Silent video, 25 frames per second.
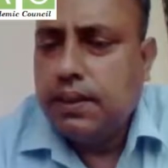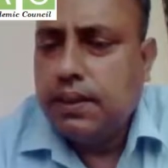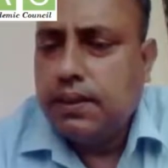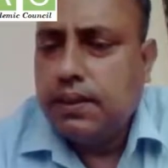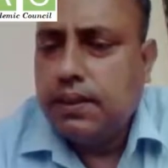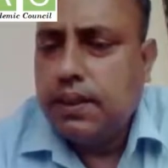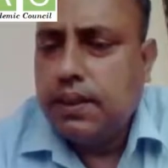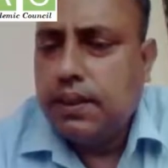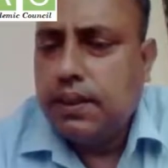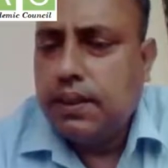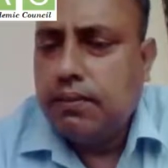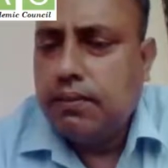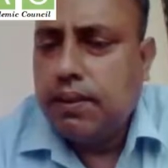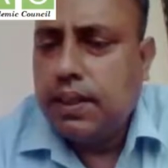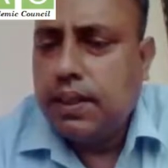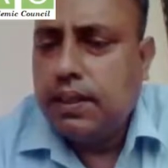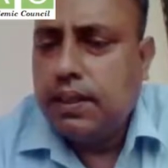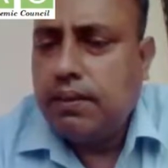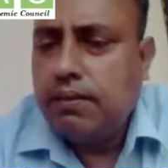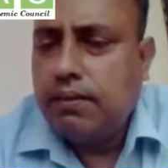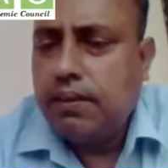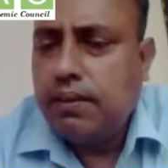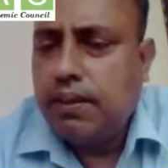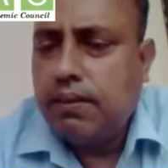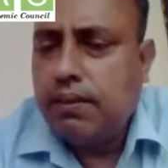Then y
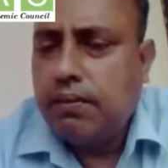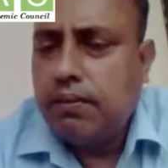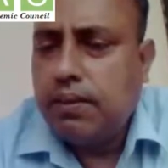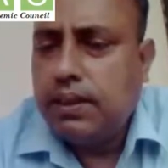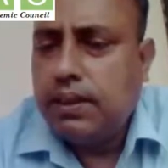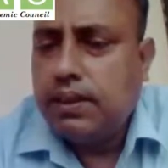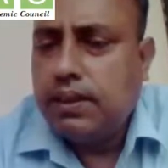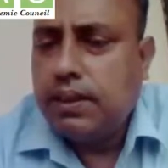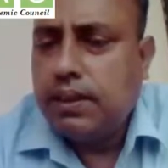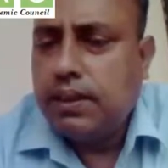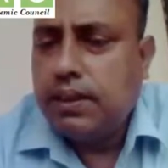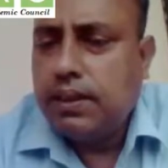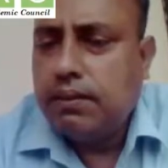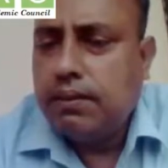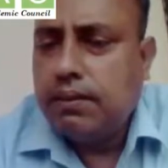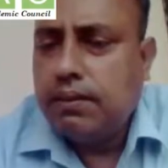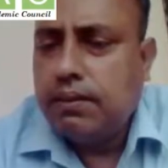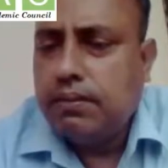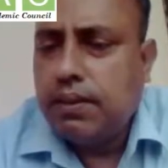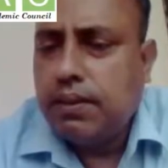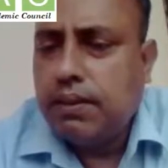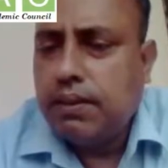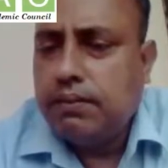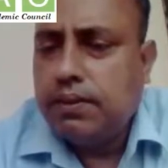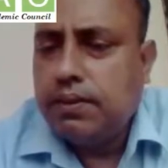equal
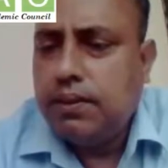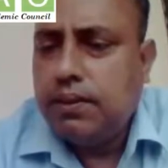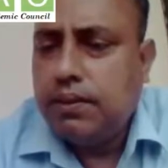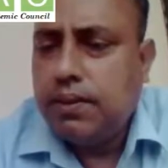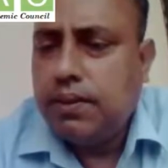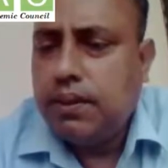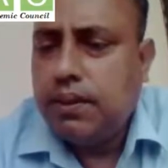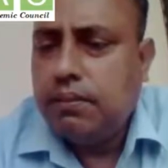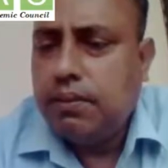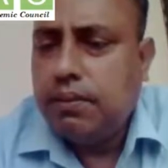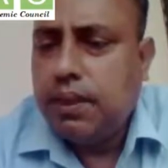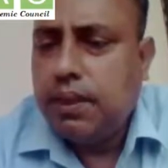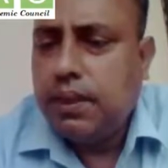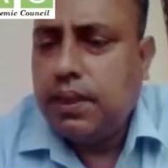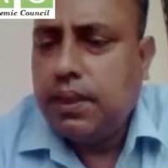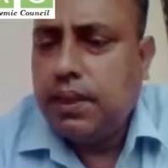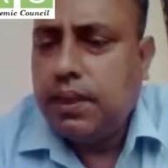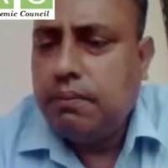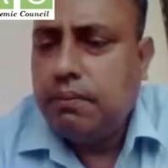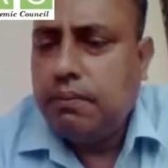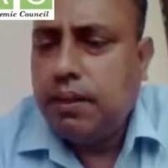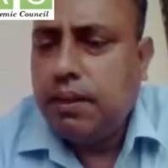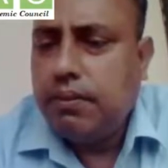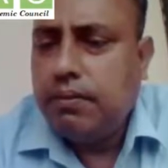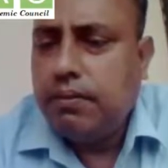1750
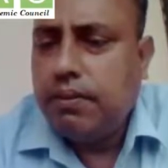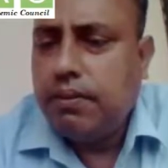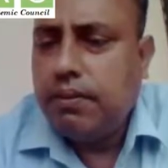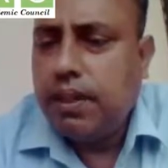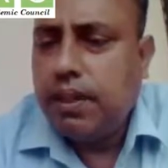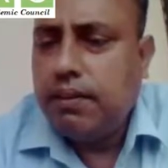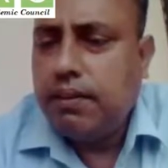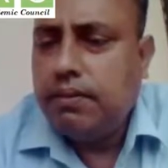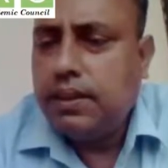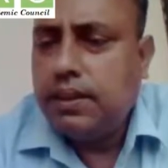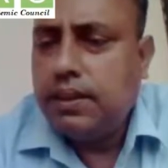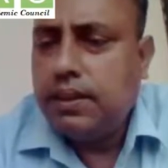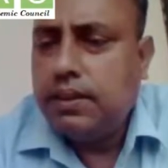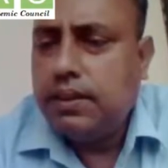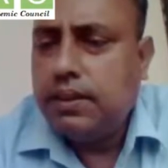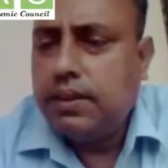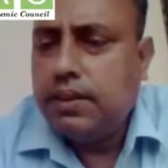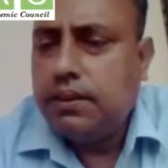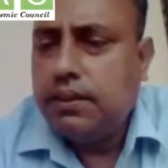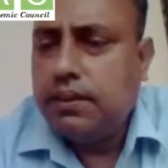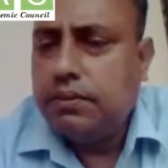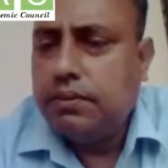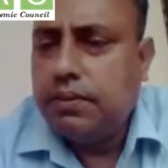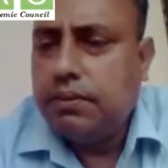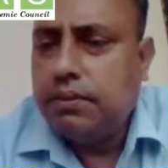divided by 5 is
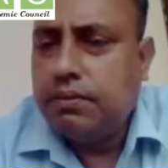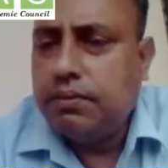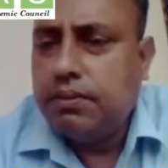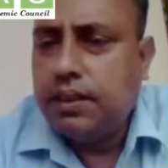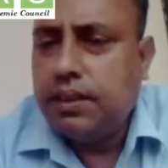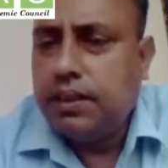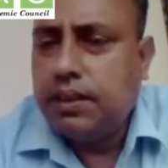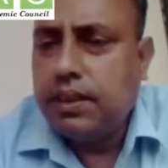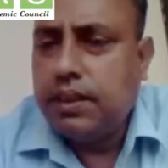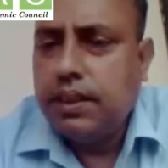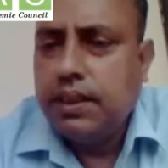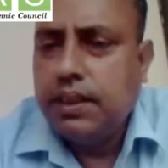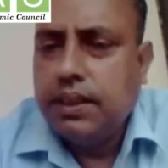350.